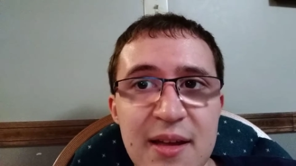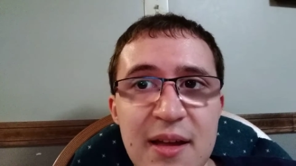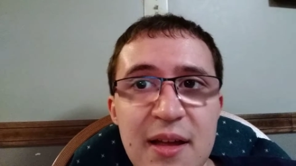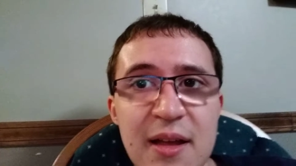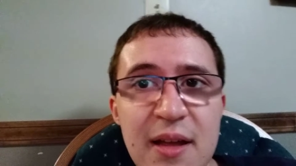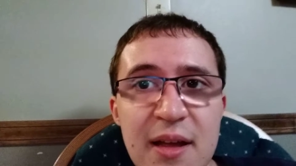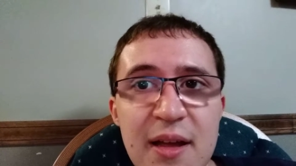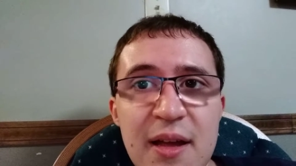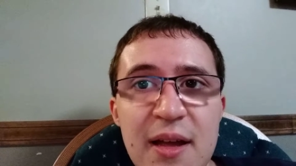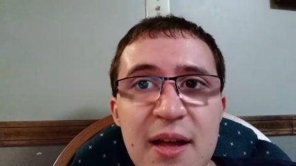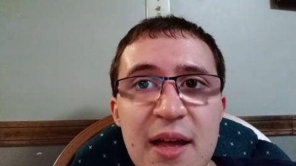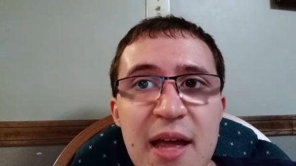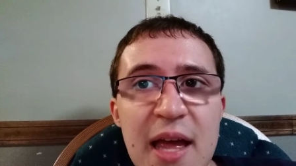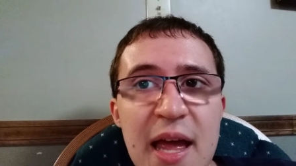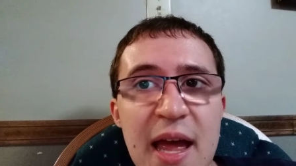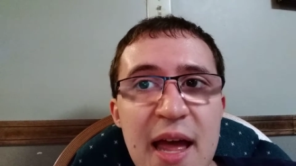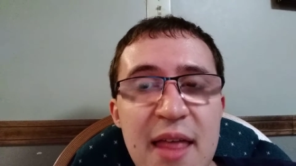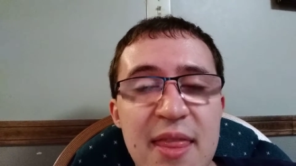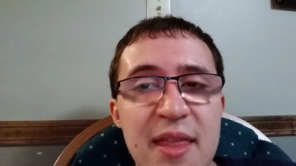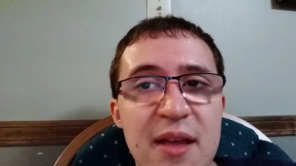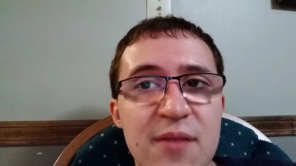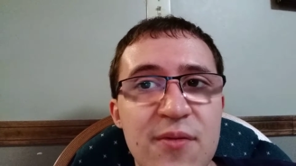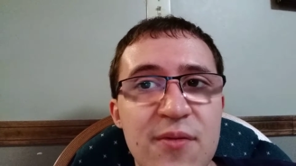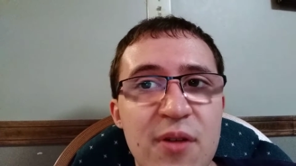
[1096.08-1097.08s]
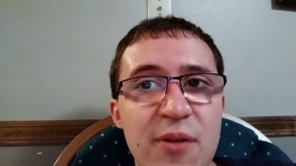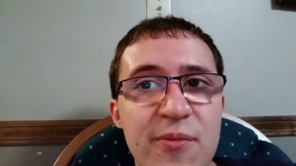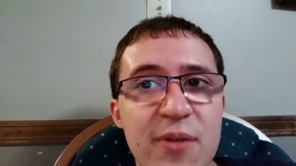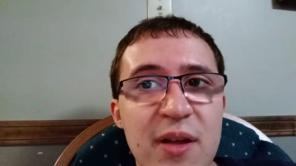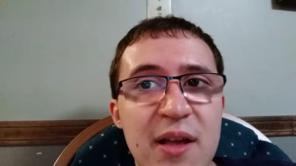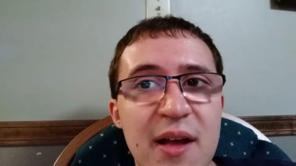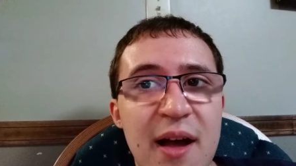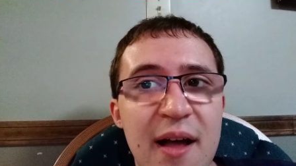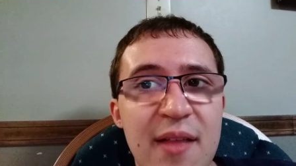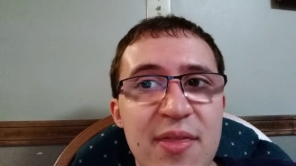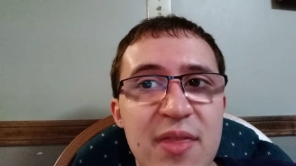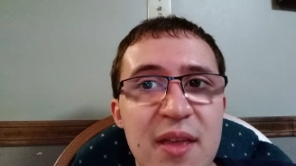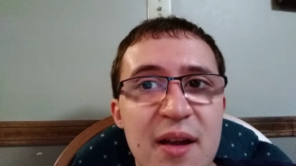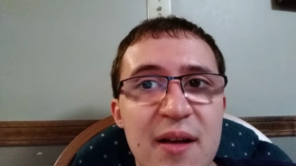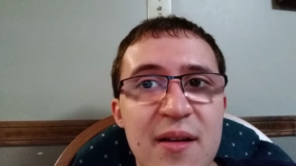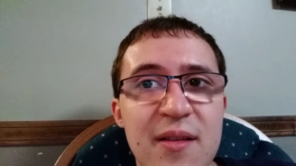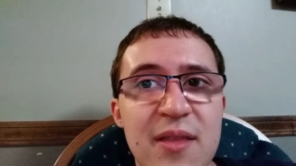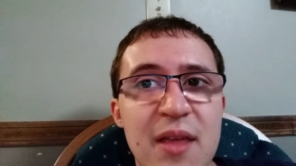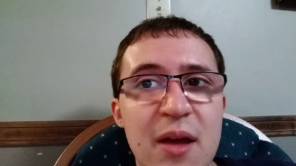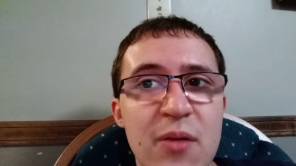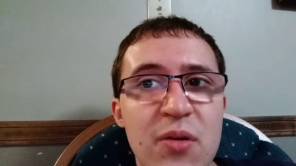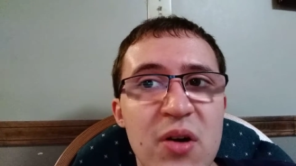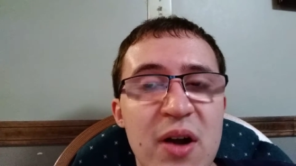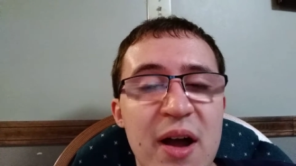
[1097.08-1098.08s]
And then when we got there, they were out
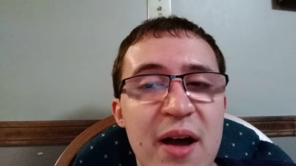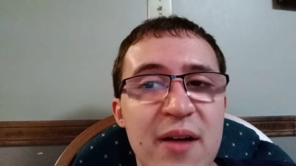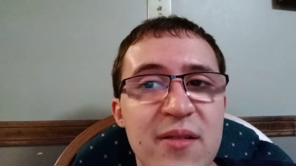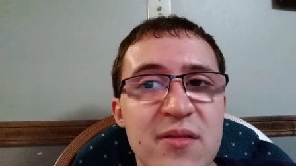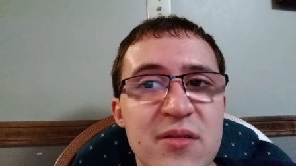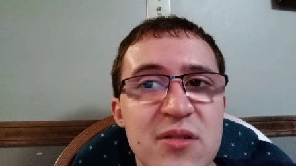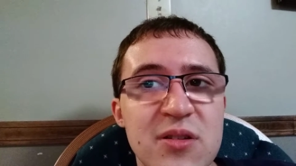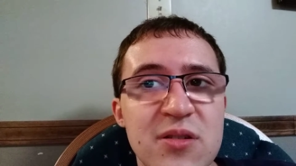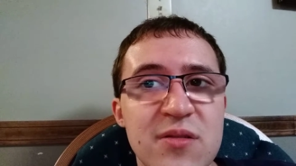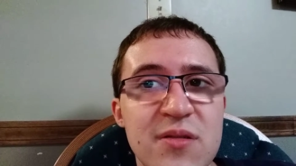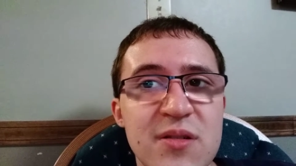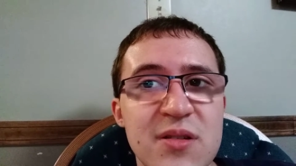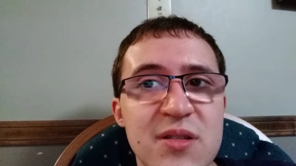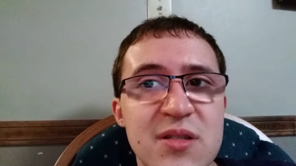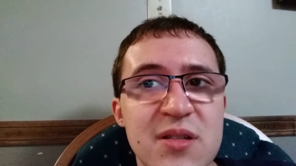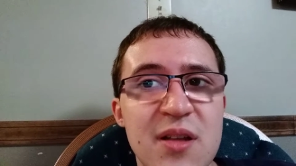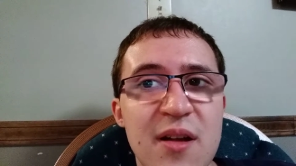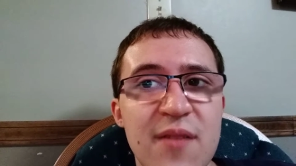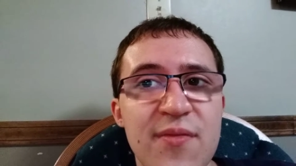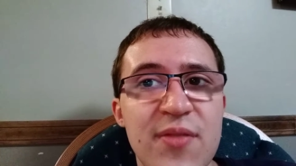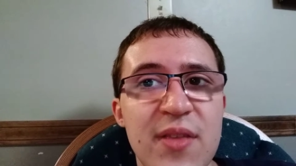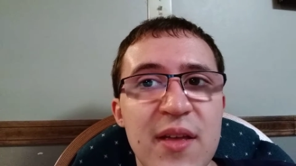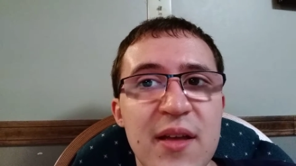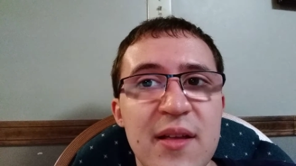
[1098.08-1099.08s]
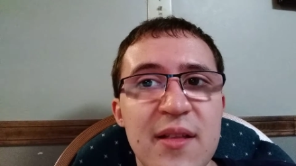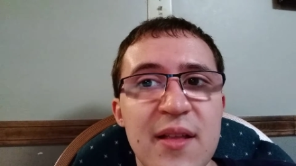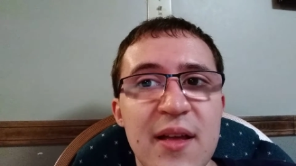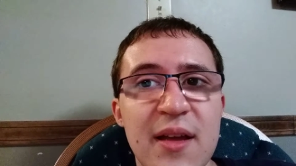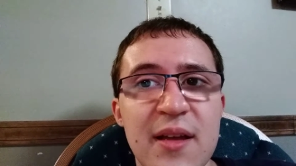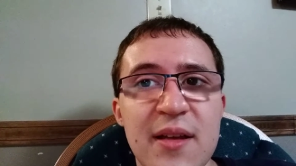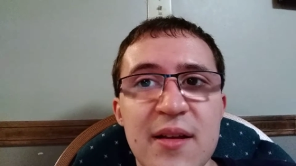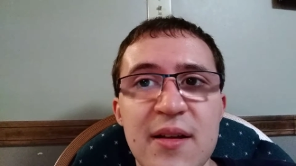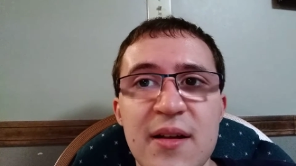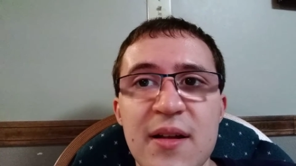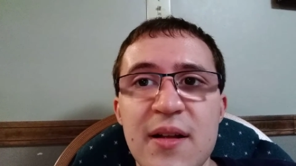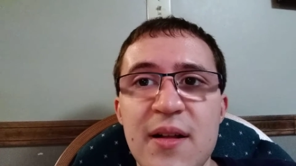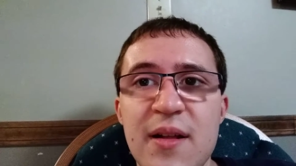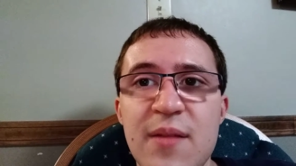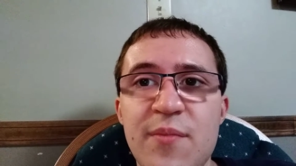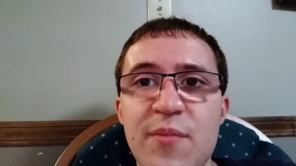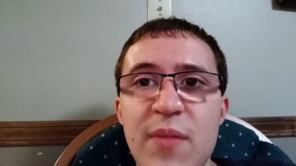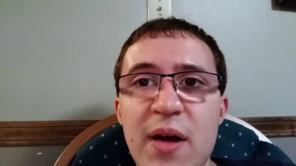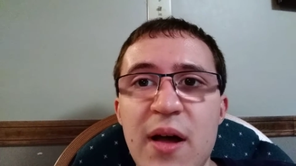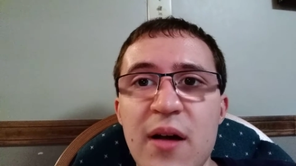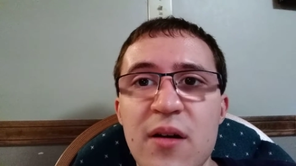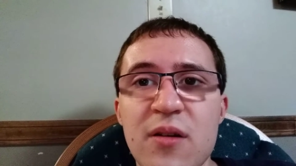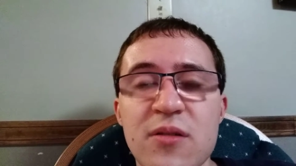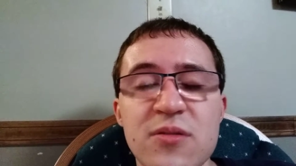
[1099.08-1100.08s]
doing something like, my Uncle
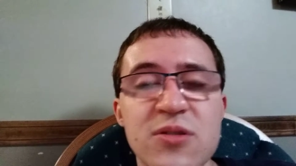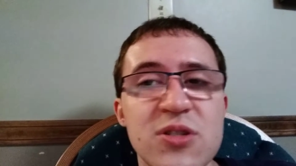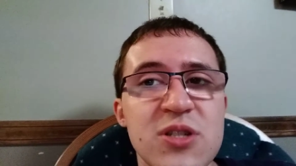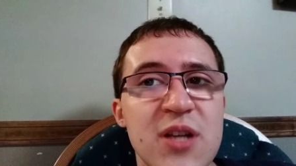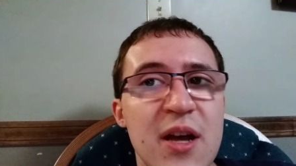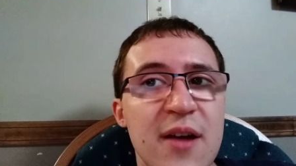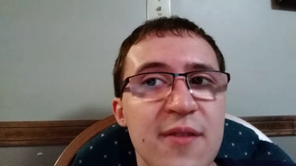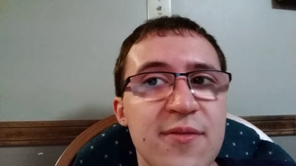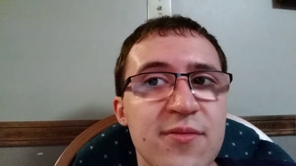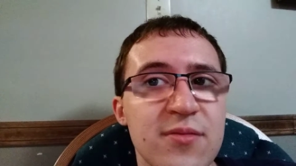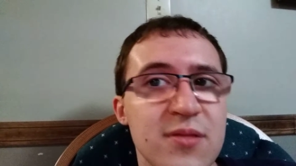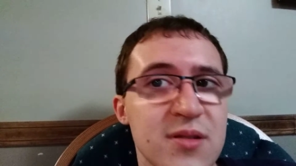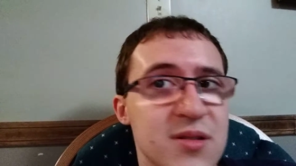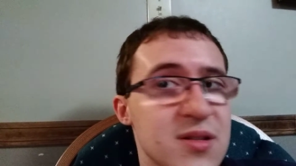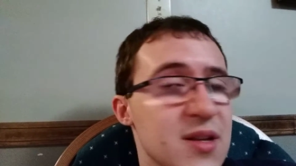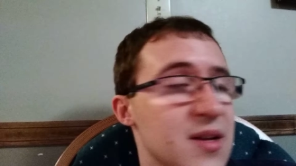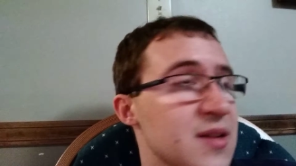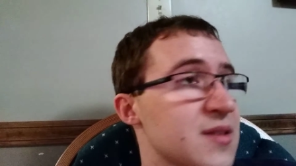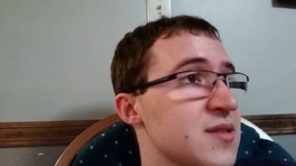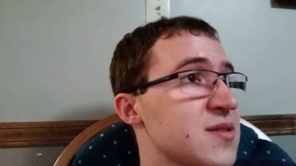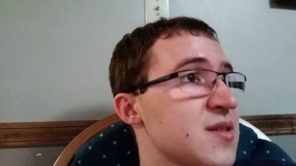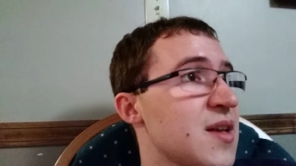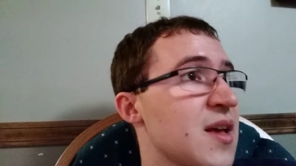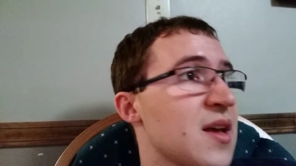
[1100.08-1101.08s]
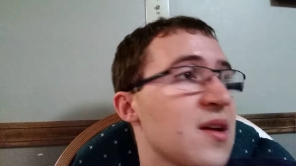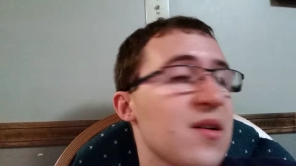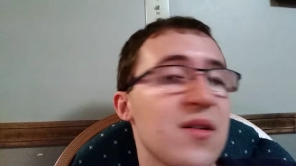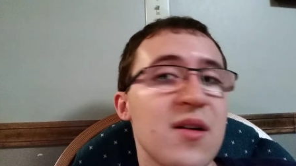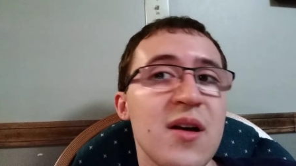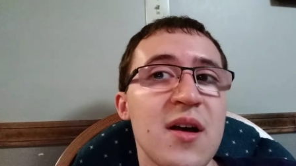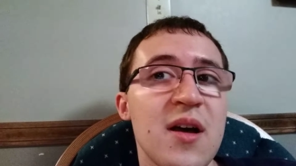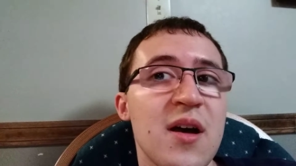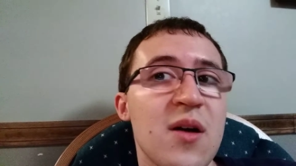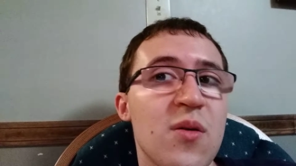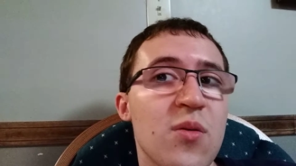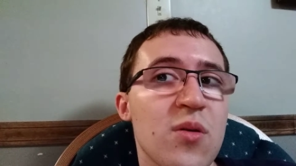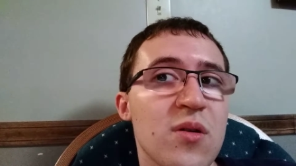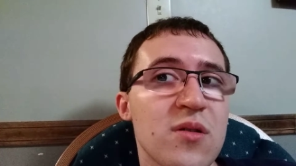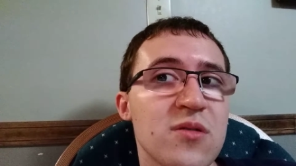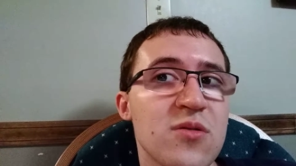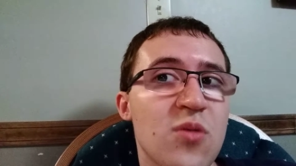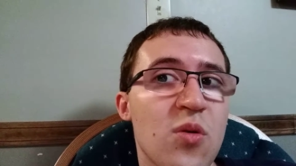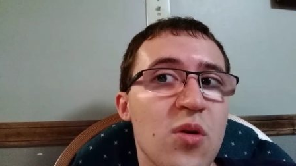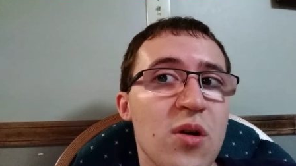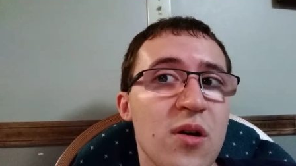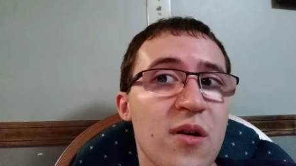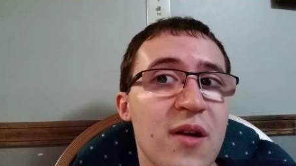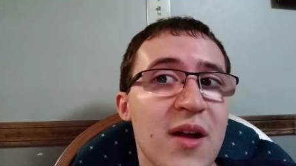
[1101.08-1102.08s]
Jeff was like saying, we're ordering our
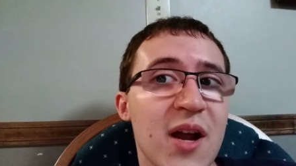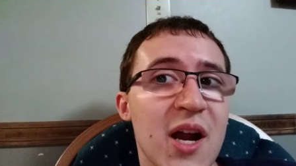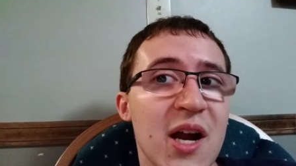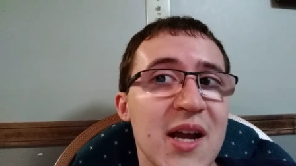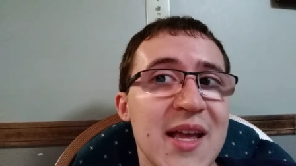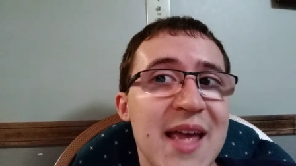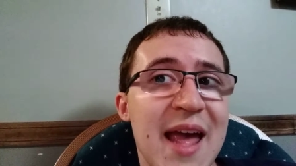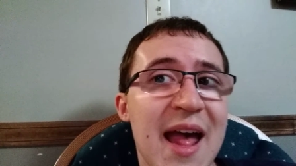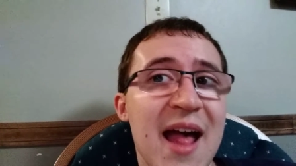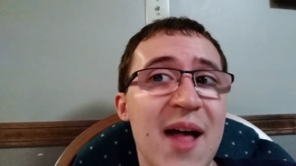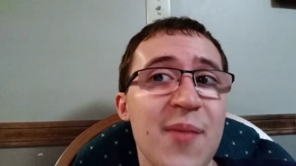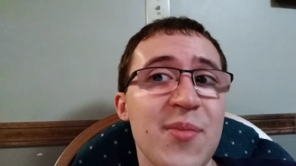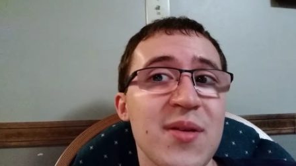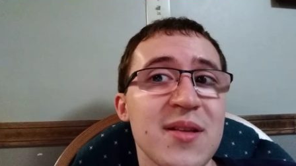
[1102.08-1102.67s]
cabins.